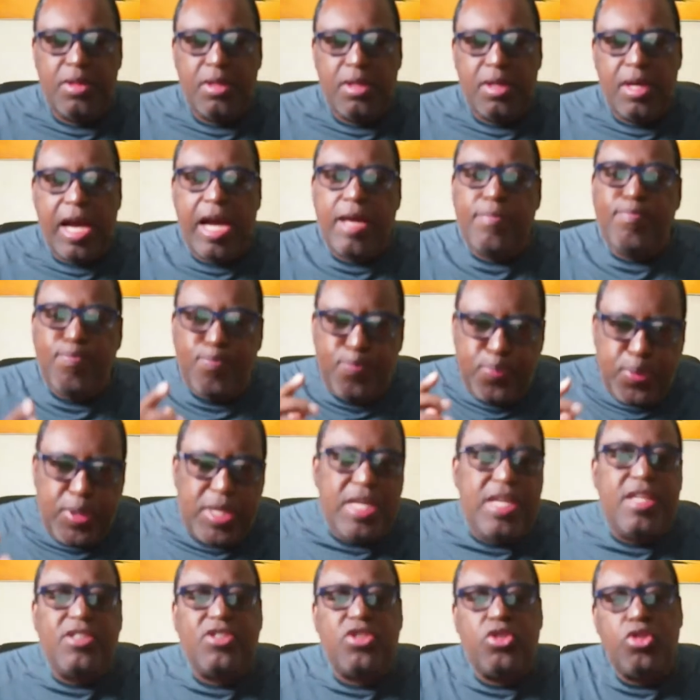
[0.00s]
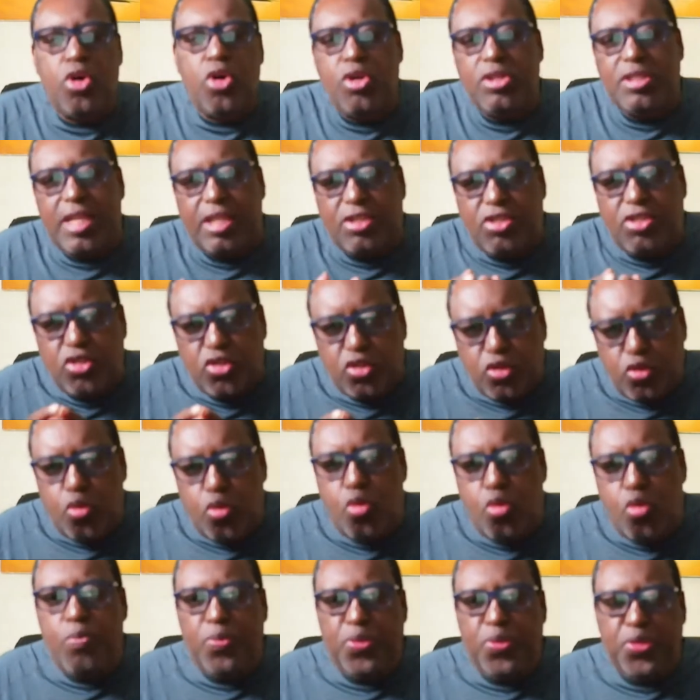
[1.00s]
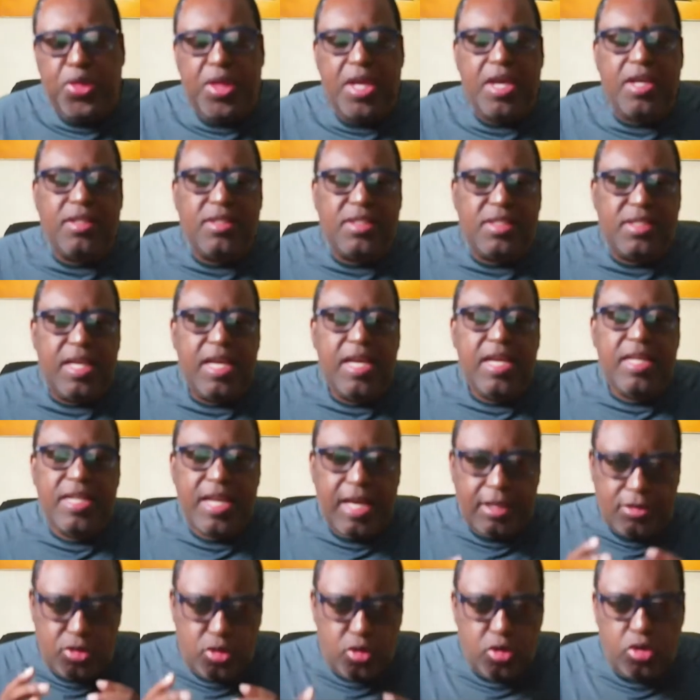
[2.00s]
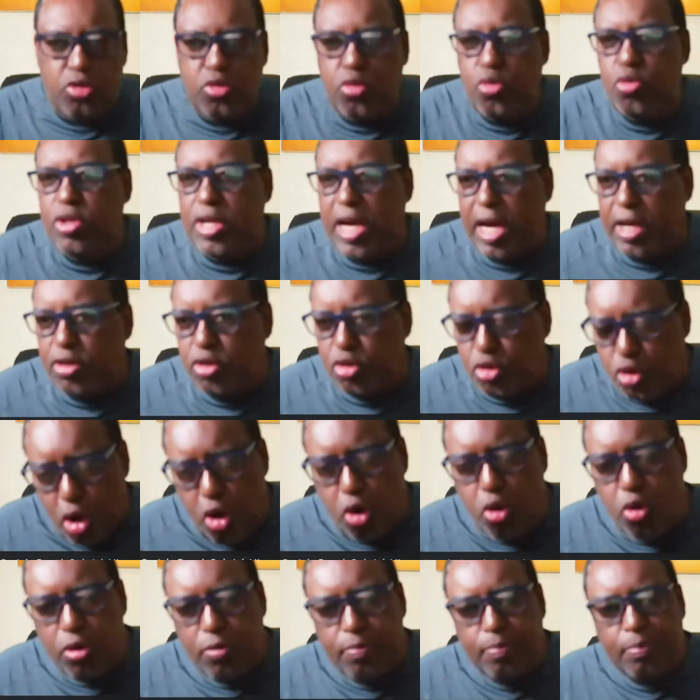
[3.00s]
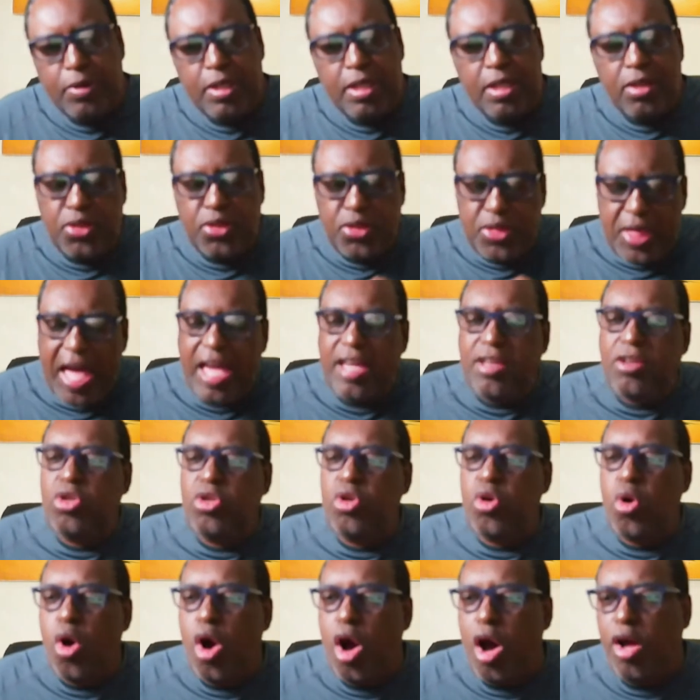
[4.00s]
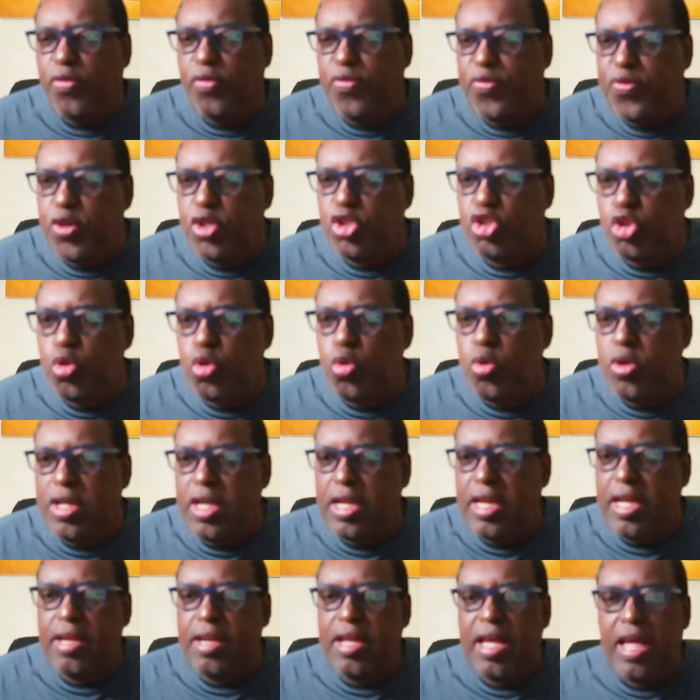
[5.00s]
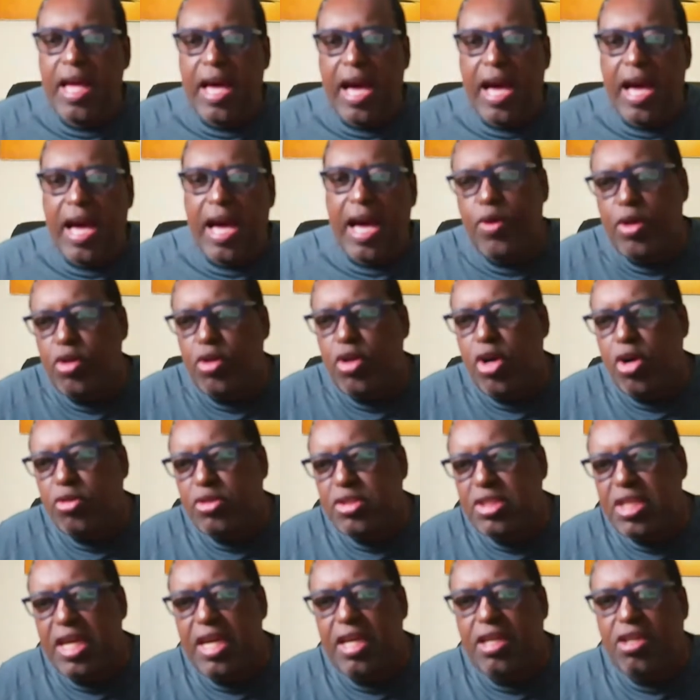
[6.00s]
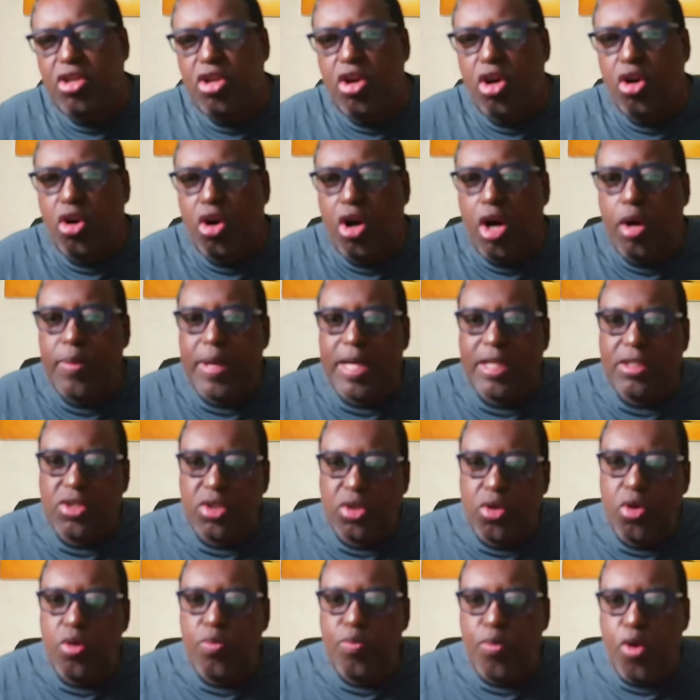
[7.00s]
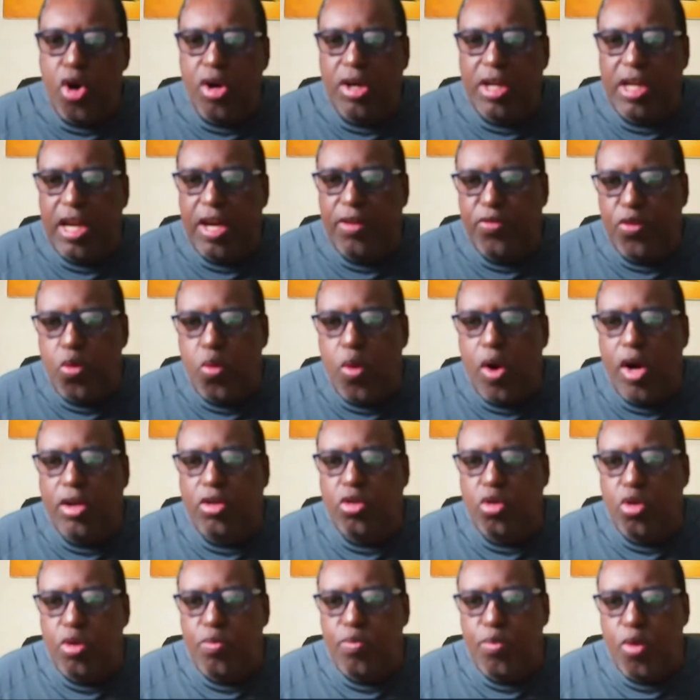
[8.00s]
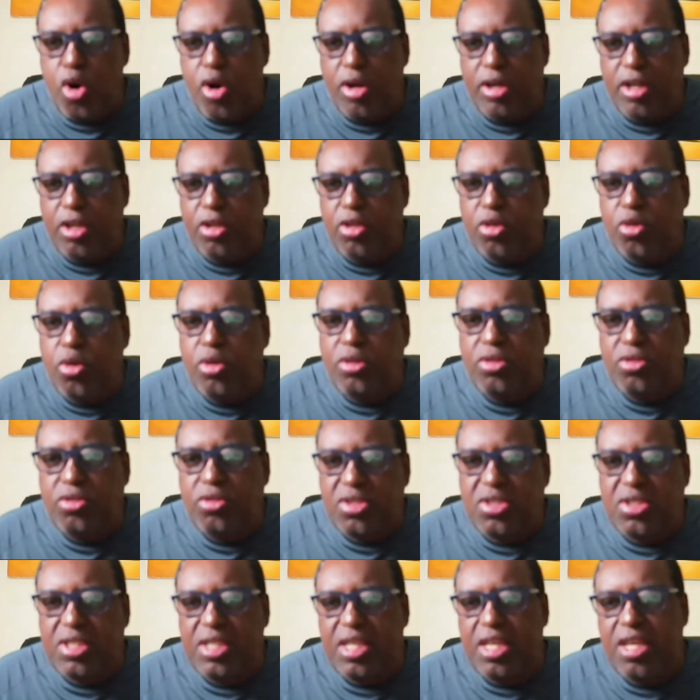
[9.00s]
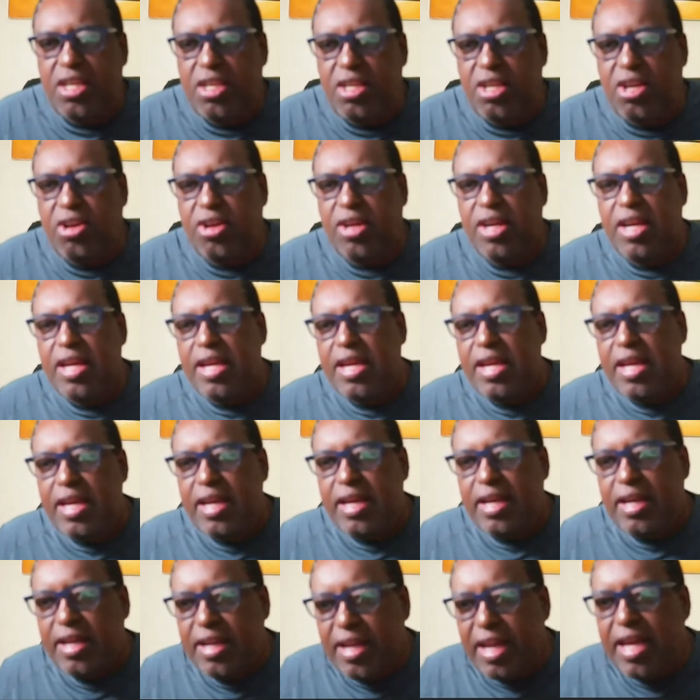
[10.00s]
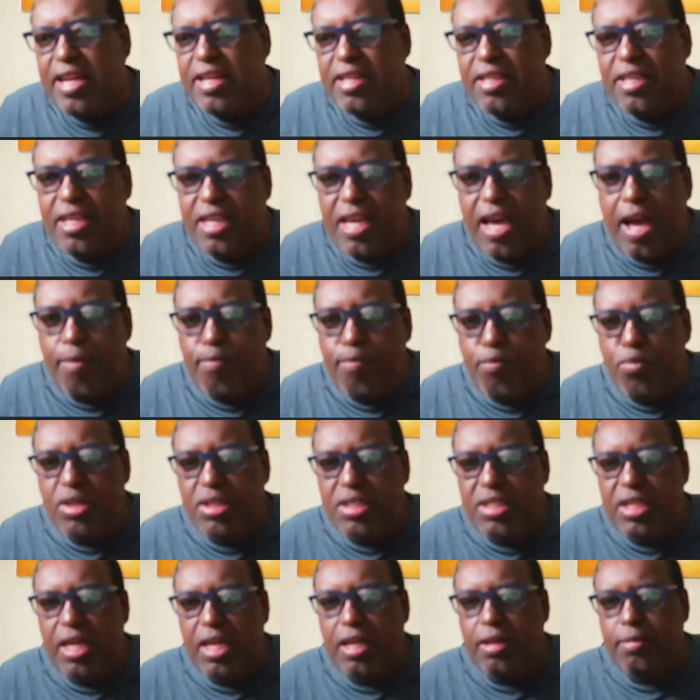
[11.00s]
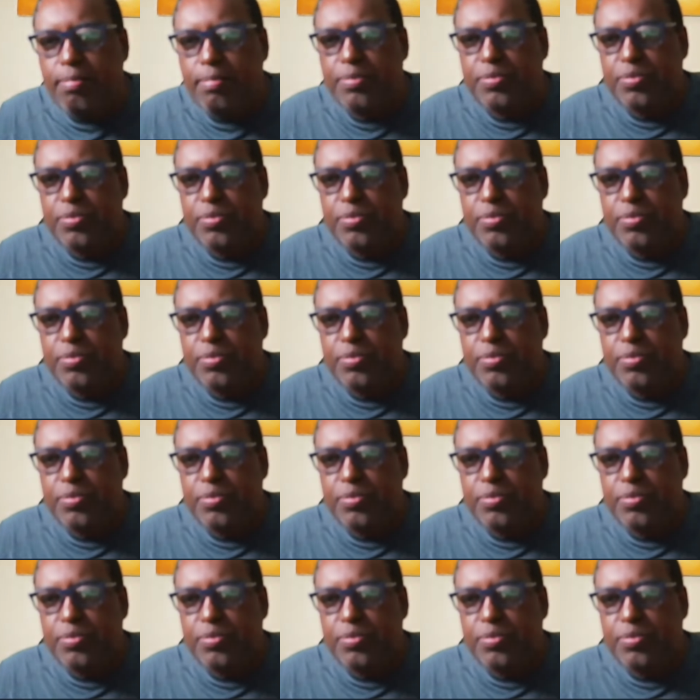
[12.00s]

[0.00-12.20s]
And please don't assume things that you do not know. Thank you all for tuning in. I will now take your comments. Good morning, everyone. Good morning. Good to see you here. Glenn Campbell said,